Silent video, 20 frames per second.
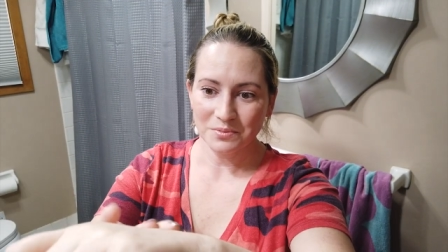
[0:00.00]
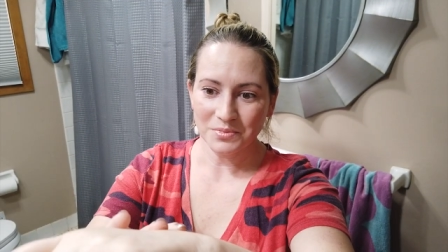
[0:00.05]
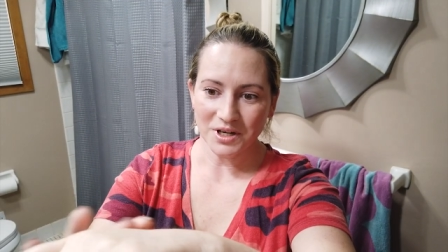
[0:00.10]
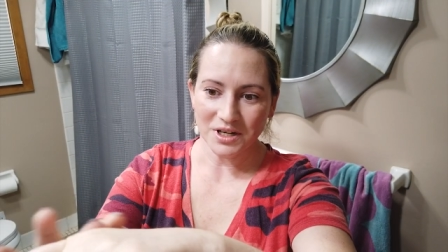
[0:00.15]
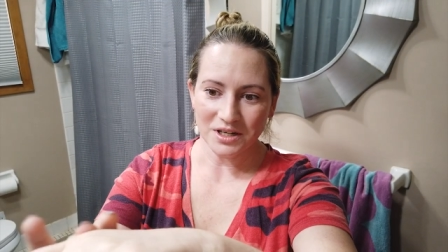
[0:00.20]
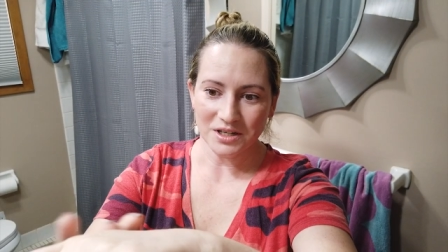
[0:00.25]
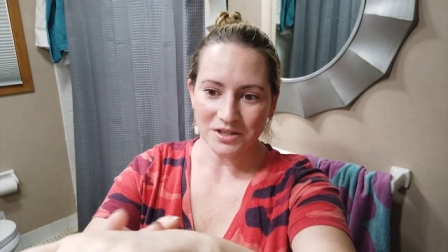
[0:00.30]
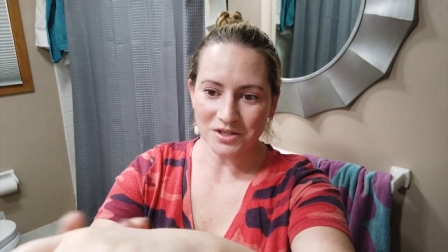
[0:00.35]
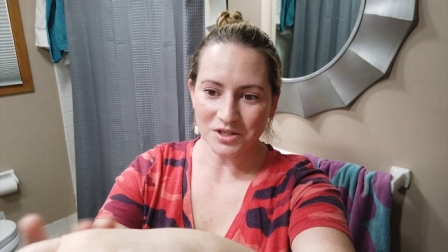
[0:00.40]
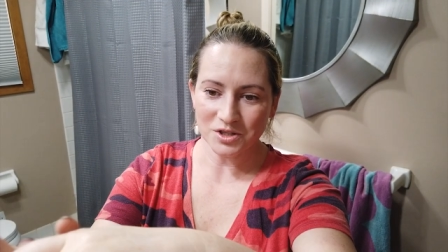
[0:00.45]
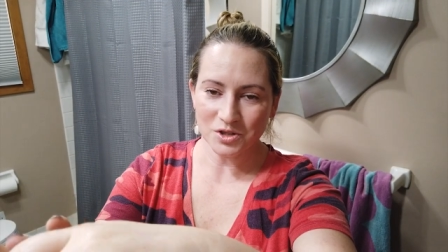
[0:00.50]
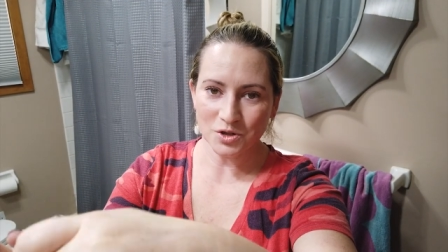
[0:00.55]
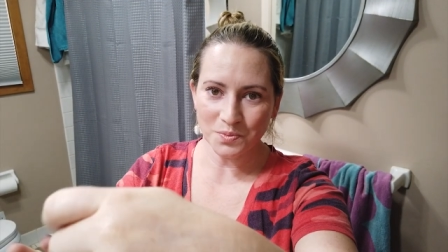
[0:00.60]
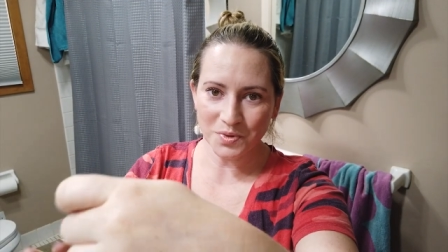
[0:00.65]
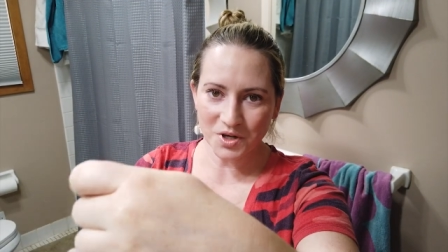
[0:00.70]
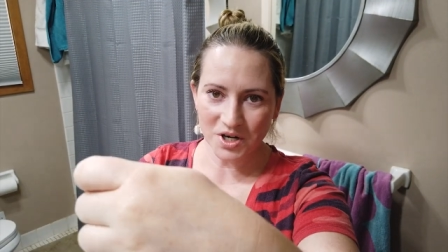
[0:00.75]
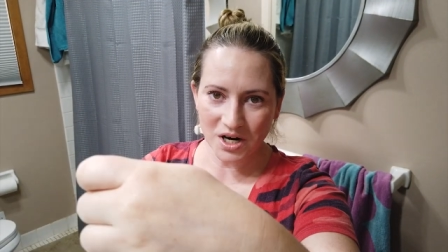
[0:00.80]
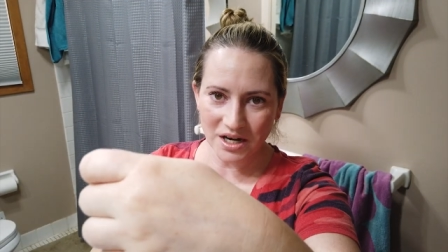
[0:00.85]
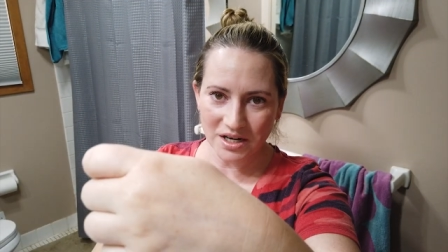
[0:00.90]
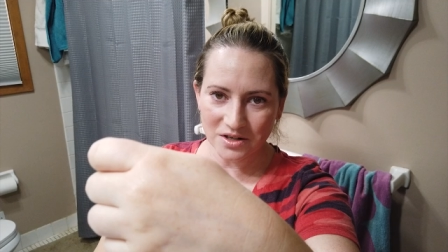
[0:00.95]
but it's
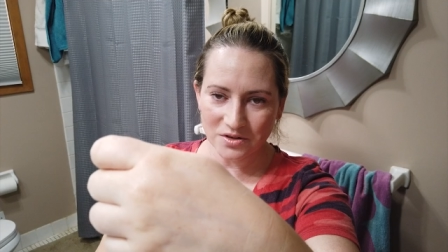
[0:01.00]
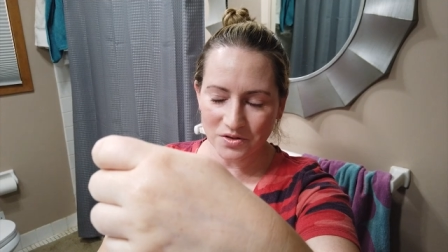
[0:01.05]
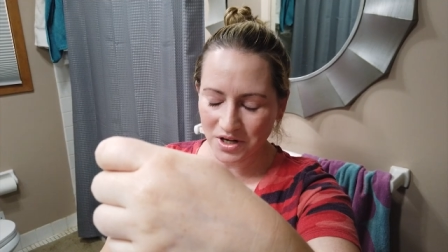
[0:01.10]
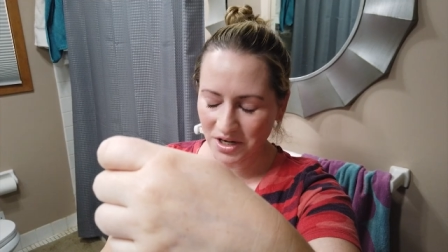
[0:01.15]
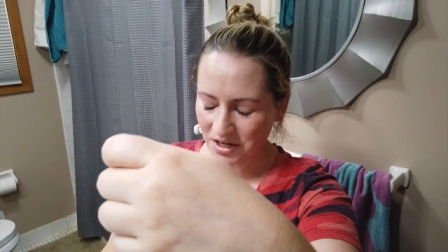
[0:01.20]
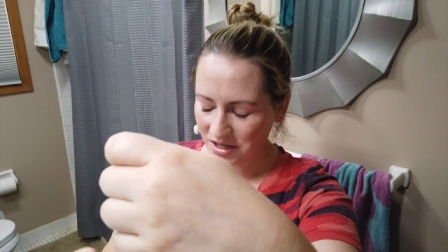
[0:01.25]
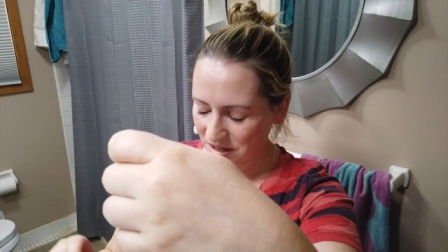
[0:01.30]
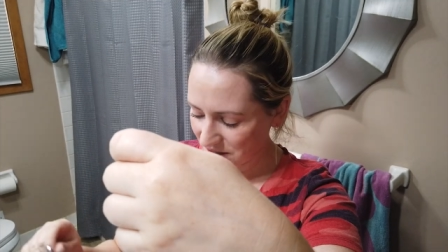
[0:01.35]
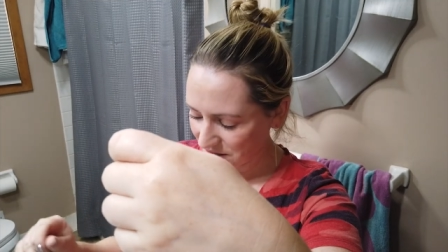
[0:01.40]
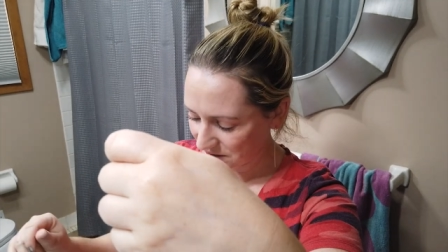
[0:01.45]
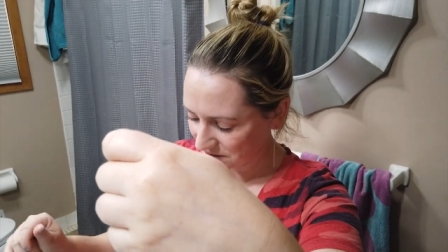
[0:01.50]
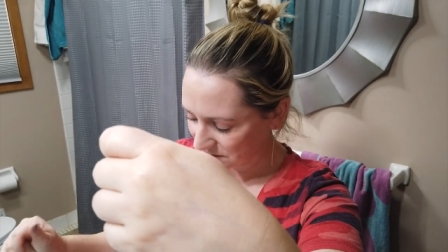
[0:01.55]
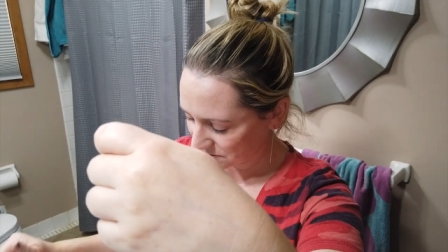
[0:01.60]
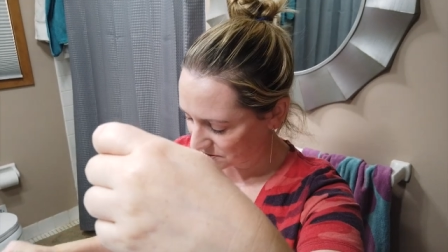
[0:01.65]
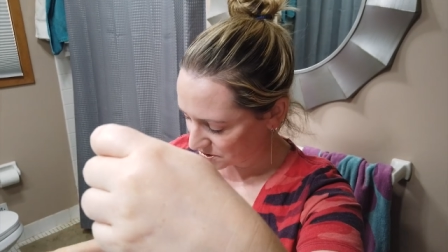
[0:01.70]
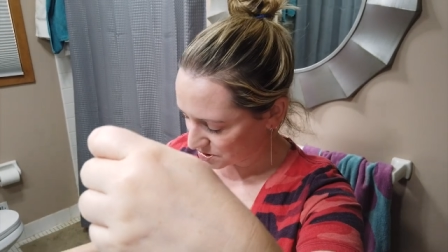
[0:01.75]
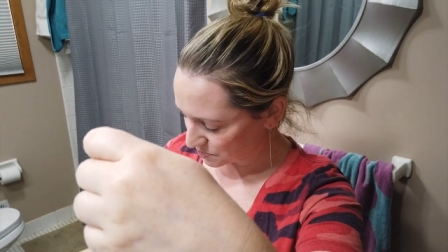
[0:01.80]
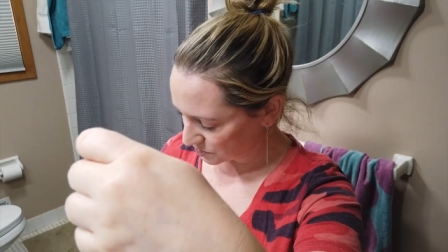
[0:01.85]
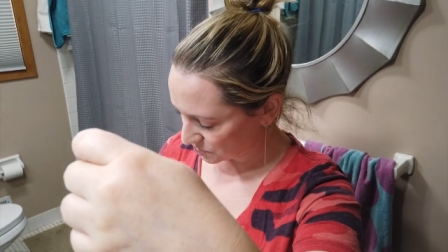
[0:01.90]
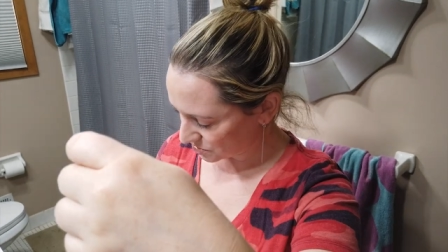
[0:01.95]
super
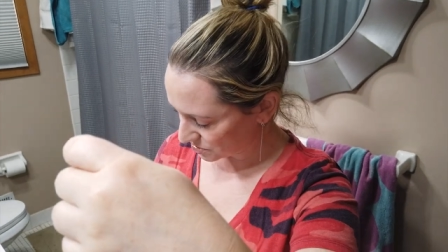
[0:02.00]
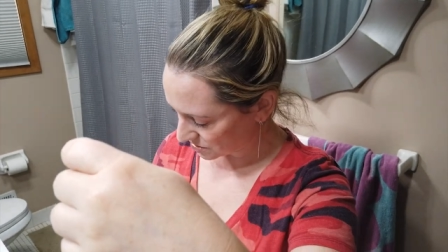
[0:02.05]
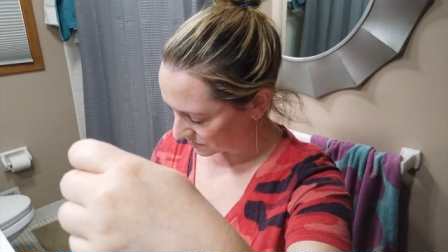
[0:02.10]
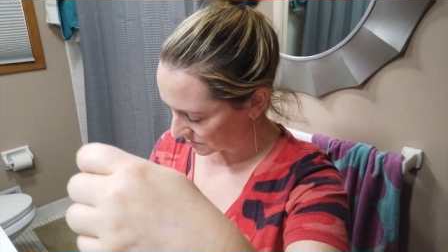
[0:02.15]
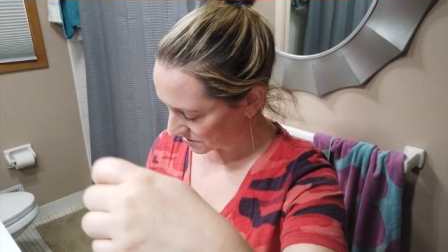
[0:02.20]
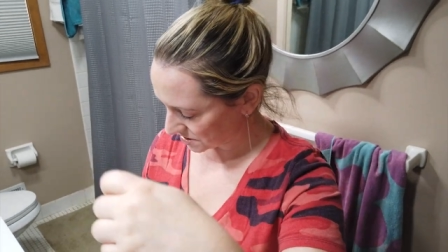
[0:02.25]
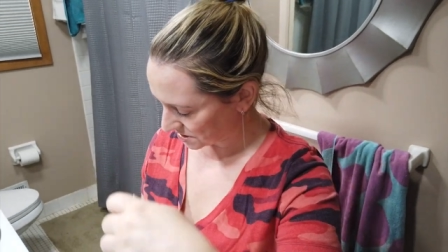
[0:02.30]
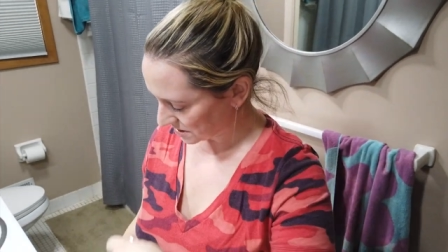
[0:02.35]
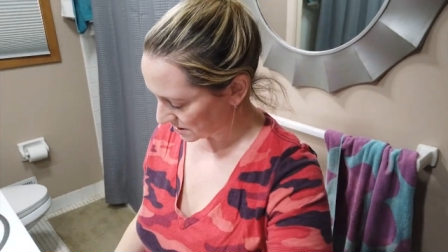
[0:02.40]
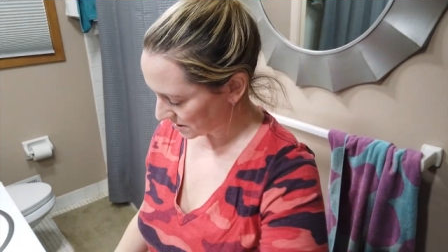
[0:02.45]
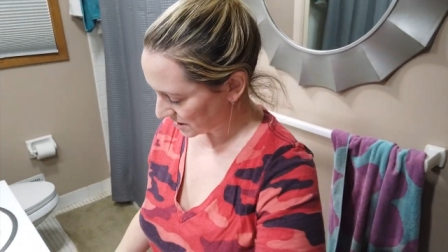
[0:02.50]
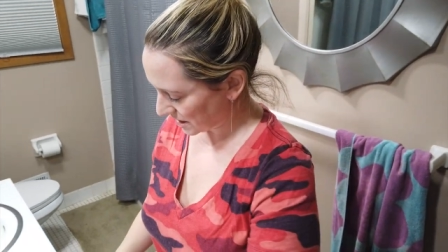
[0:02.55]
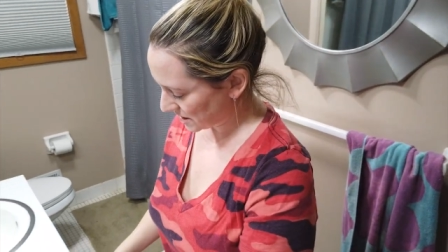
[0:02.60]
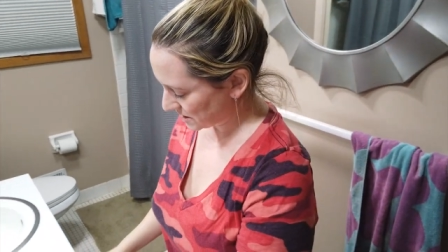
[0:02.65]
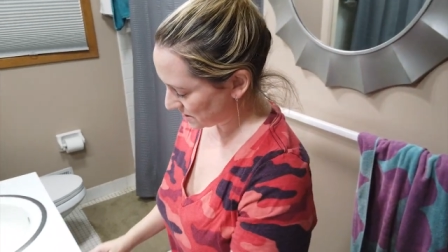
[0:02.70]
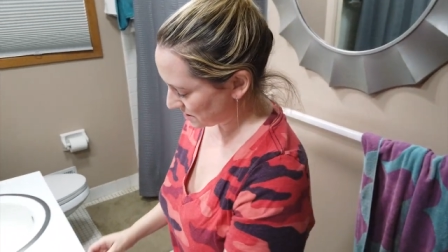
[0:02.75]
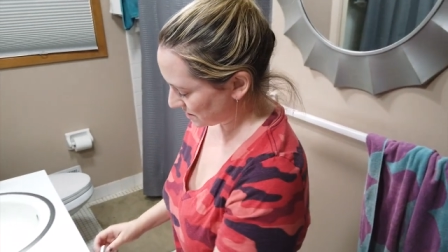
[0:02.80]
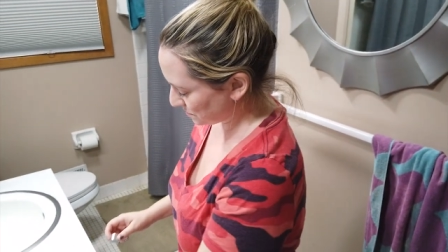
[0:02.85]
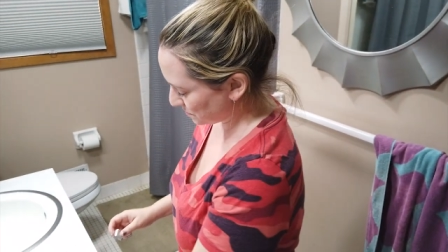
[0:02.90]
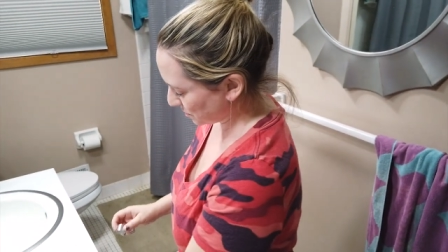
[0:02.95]
hydrating, smooths over skin
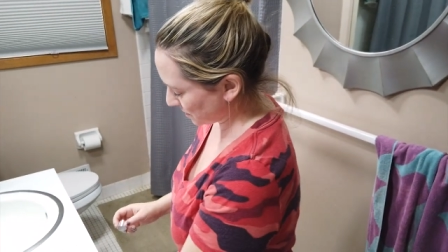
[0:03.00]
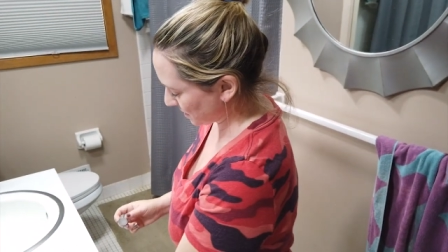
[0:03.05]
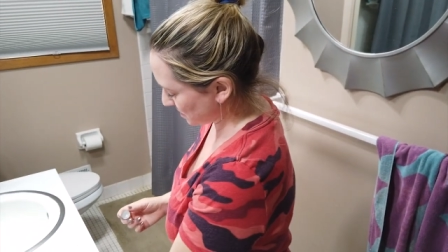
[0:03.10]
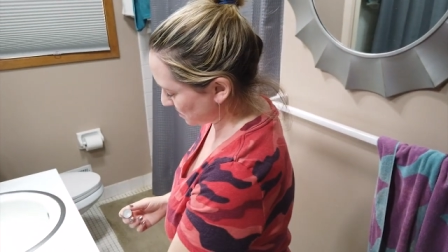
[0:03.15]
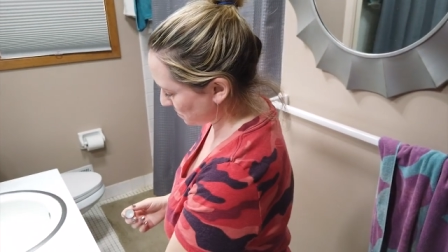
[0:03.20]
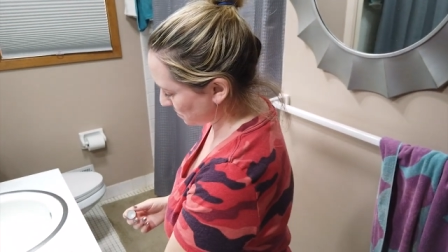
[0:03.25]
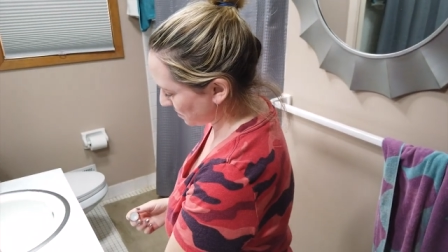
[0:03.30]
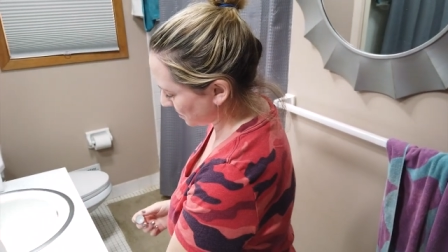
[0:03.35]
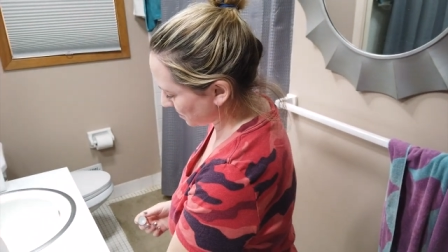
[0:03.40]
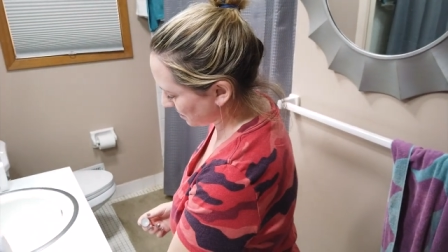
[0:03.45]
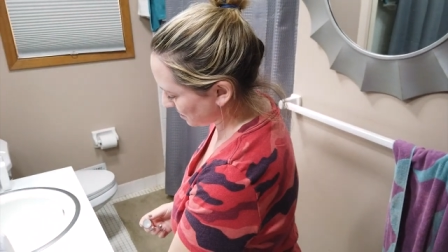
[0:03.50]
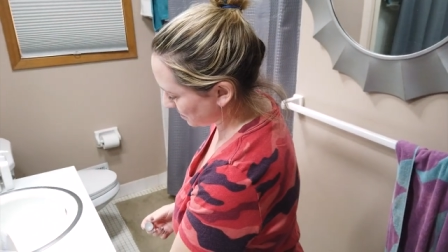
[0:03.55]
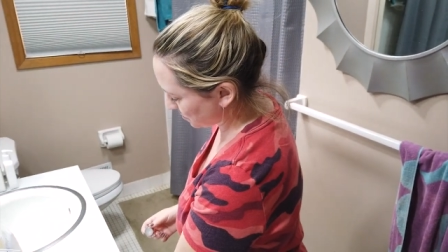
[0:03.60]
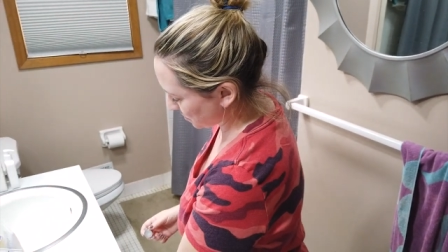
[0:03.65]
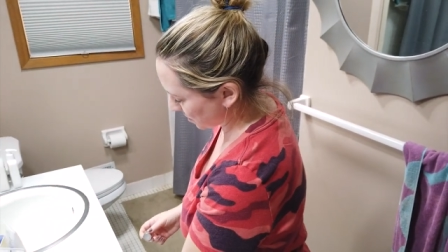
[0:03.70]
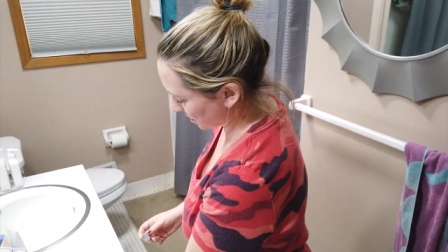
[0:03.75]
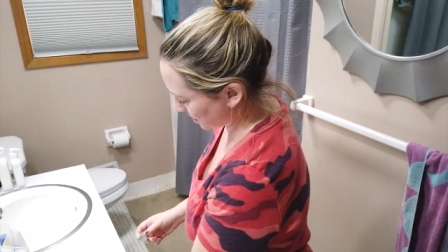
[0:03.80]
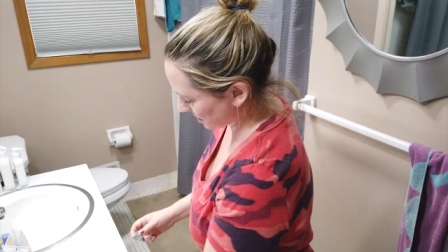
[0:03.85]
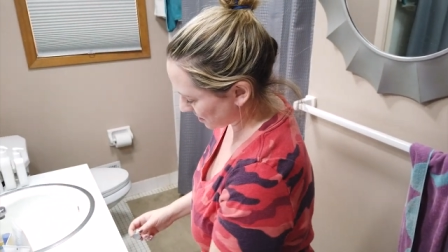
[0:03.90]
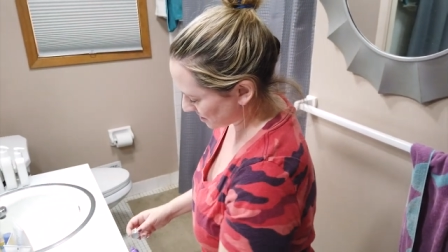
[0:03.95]
nicely, plays well with other
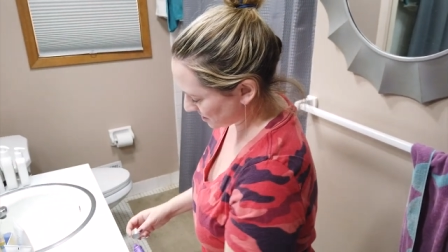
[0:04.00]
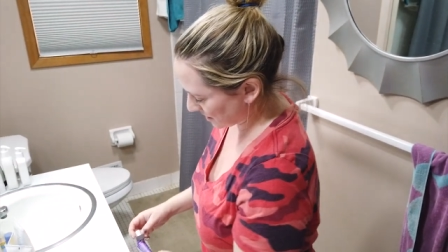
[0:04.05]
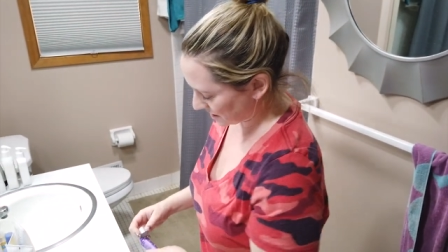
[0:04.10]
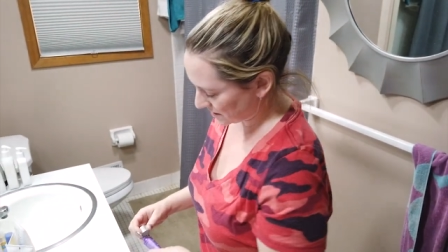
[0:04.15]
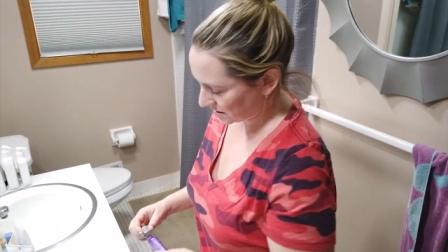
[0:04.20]
products.